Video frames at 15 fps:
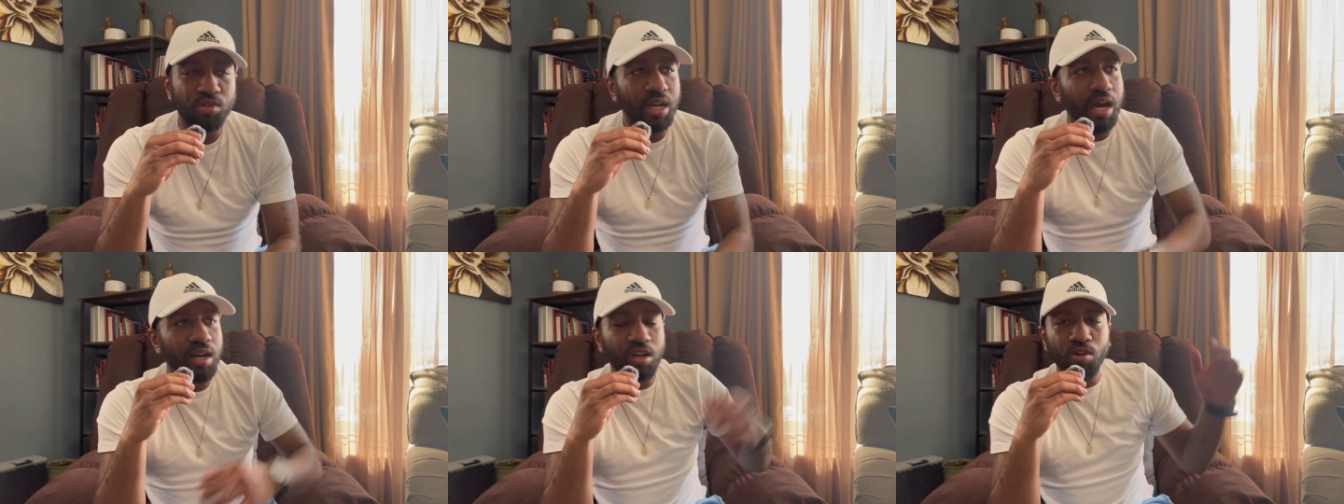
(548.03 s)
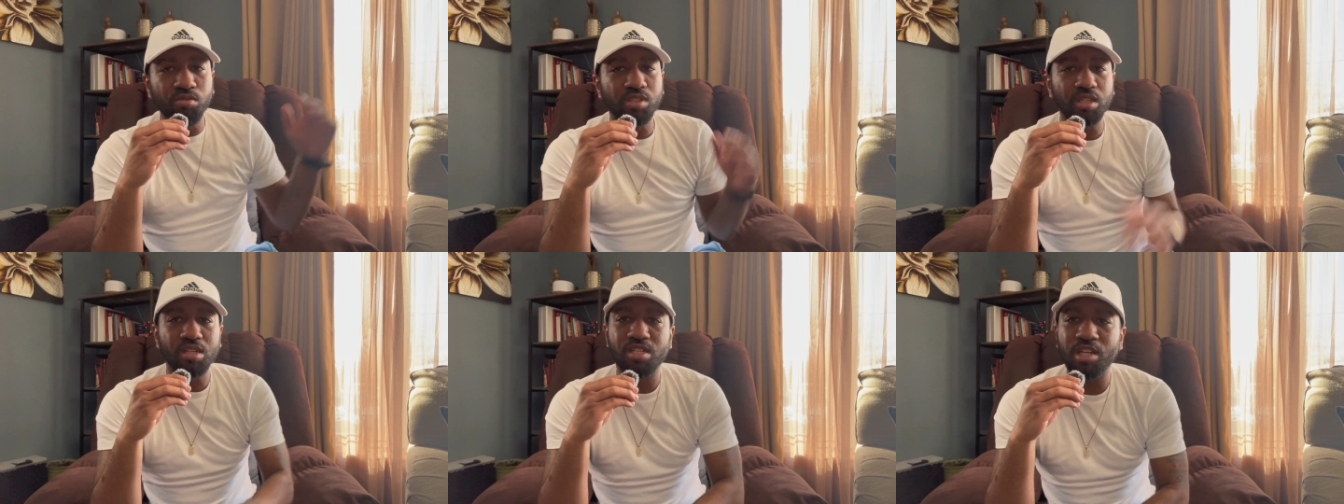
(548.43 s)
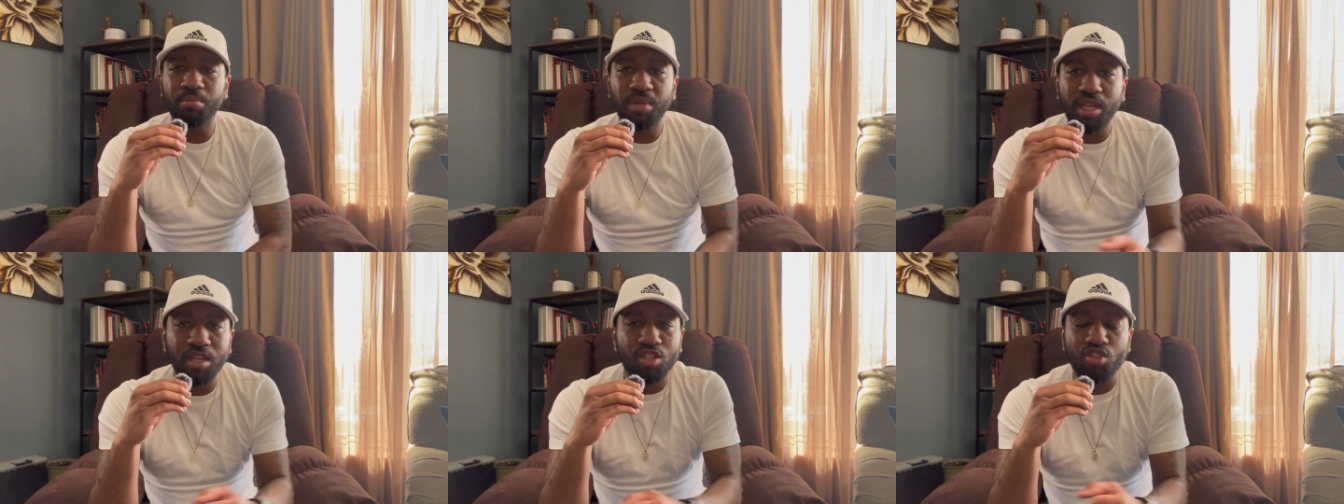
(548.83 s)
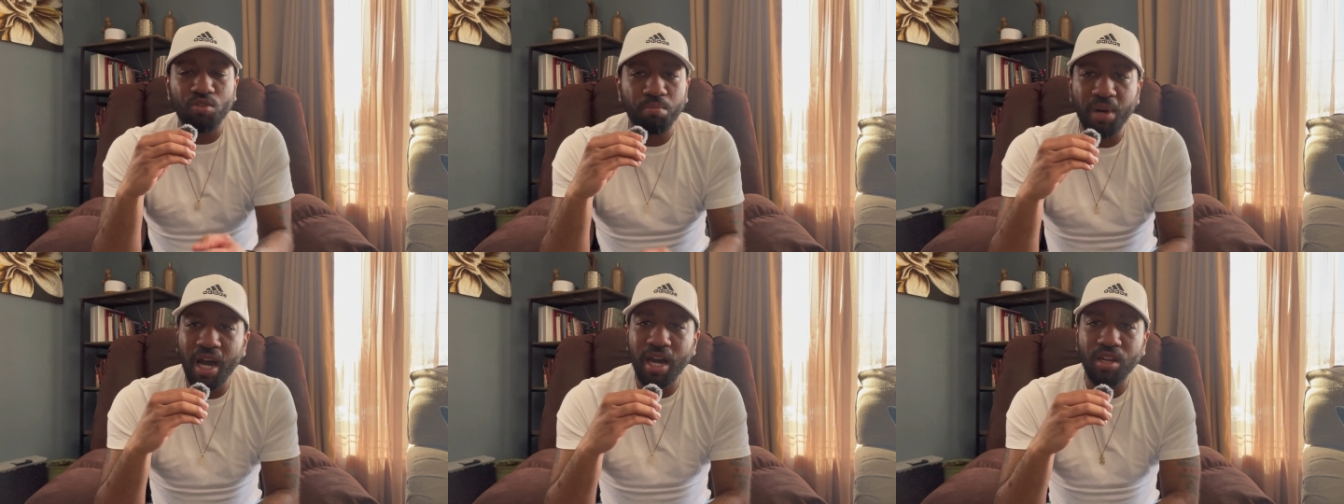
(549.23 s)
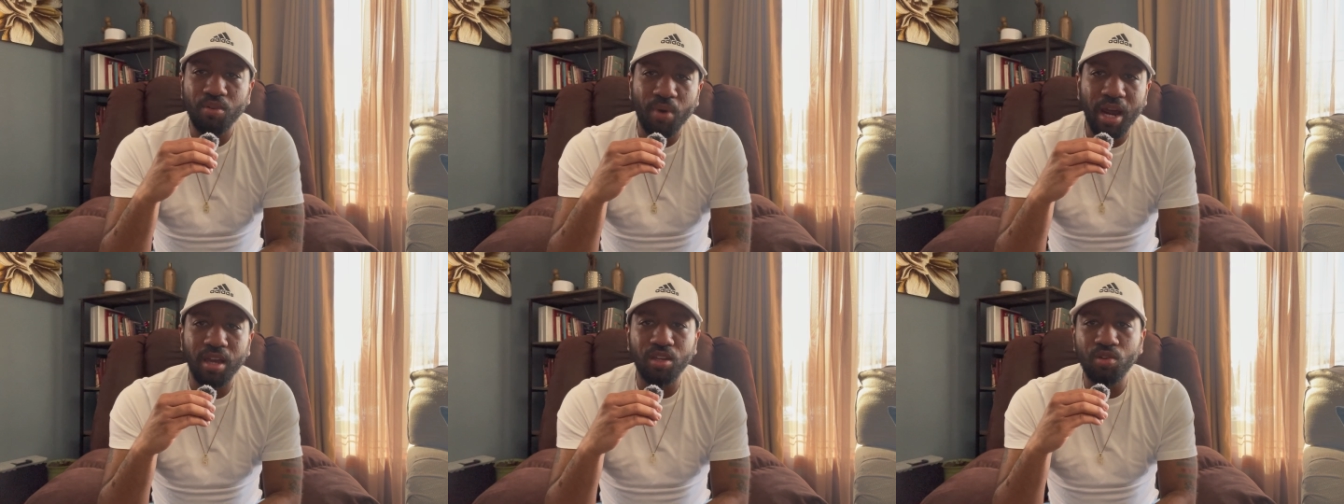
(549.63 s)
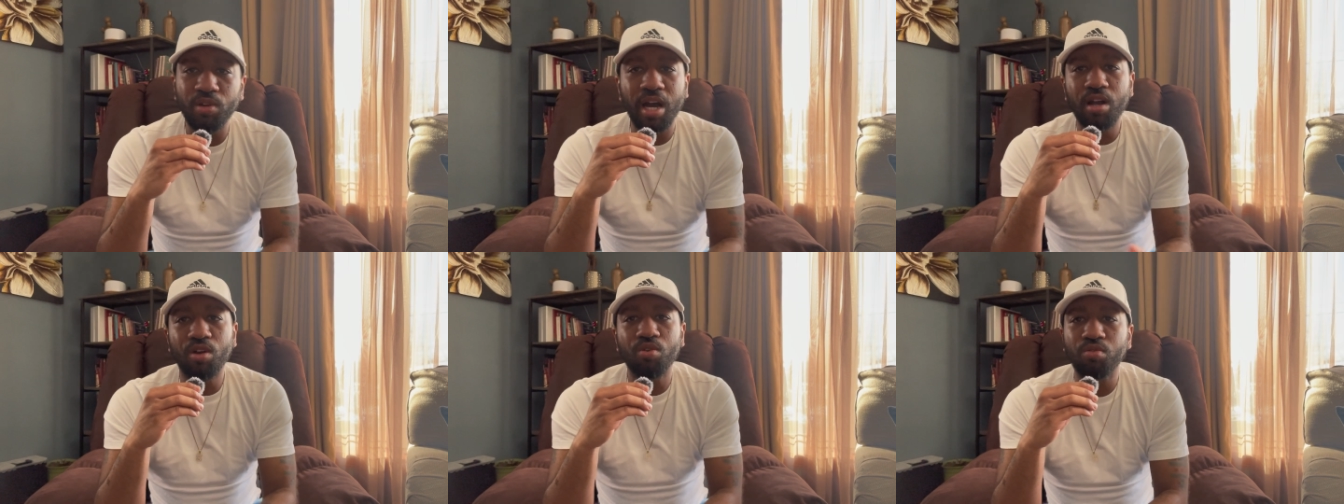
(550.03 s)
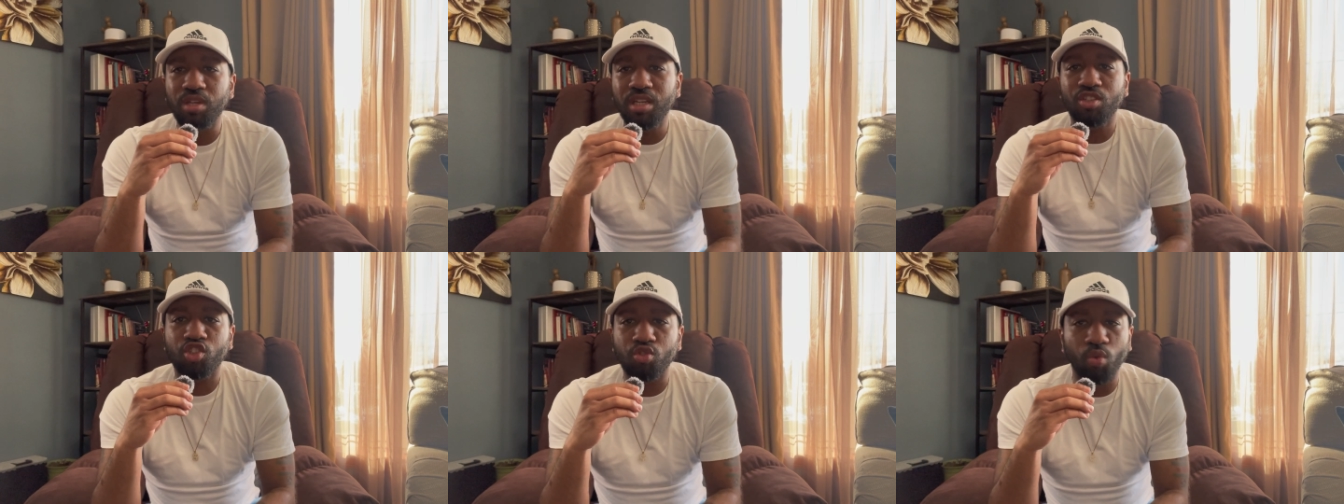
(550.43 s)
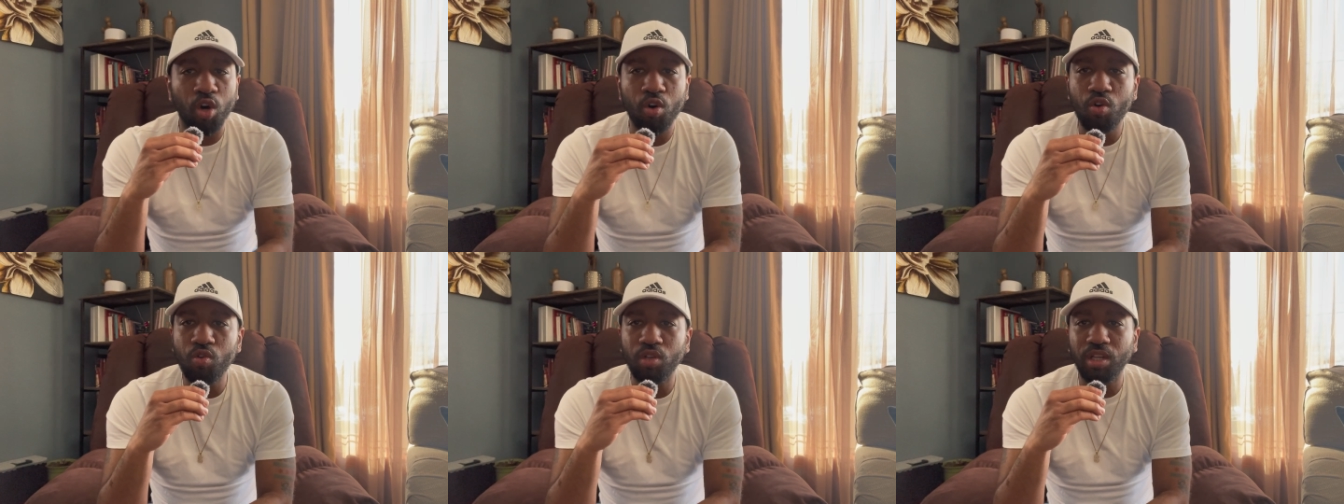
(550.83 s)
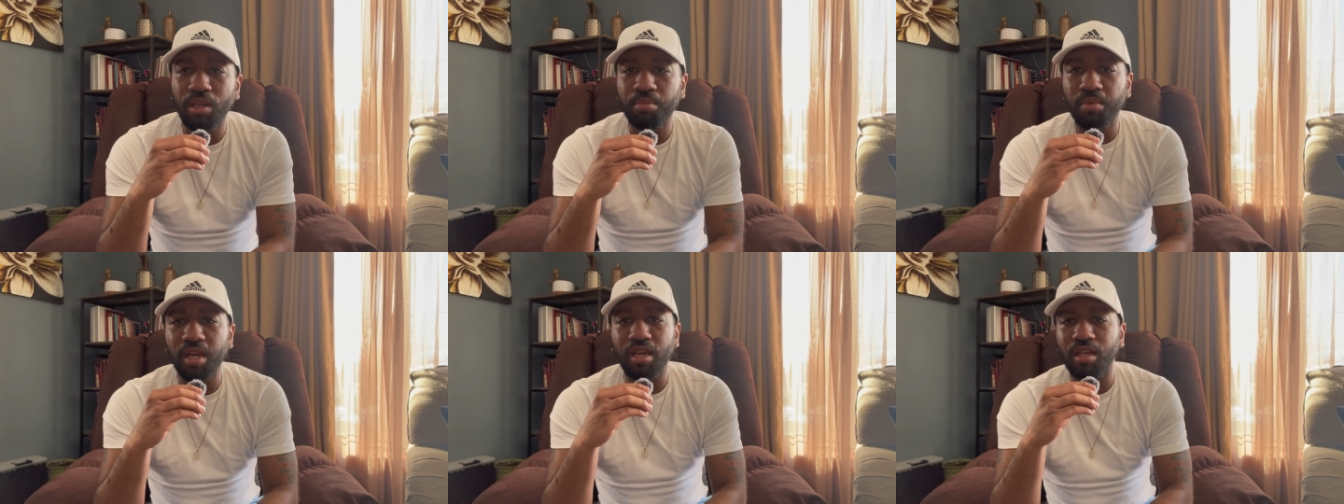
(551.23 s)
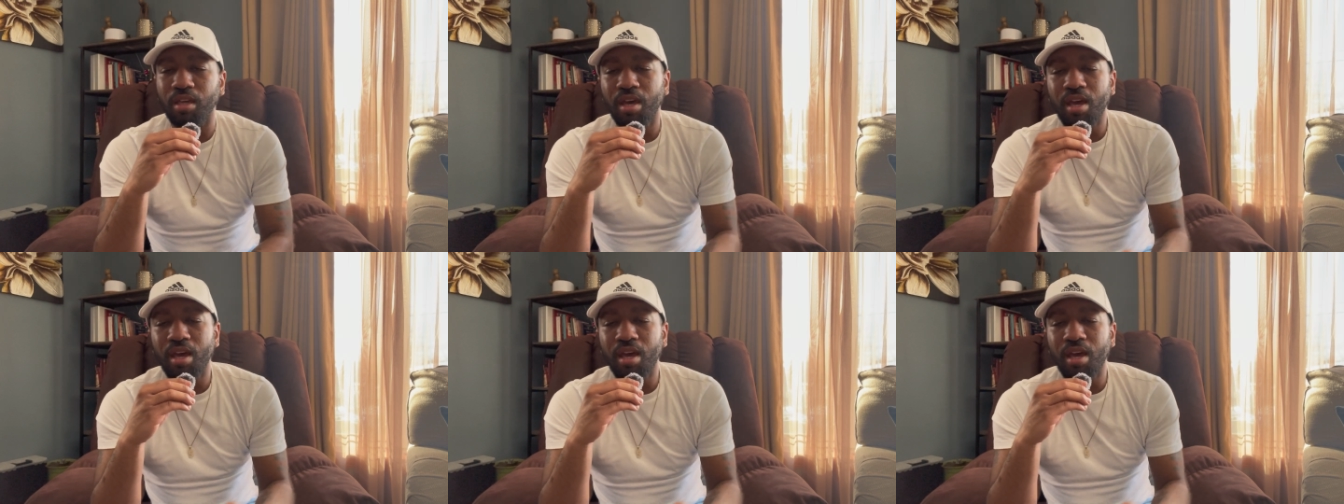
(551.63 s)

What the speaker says: You got to go to the gym and get your body right. You're not going to get swollen and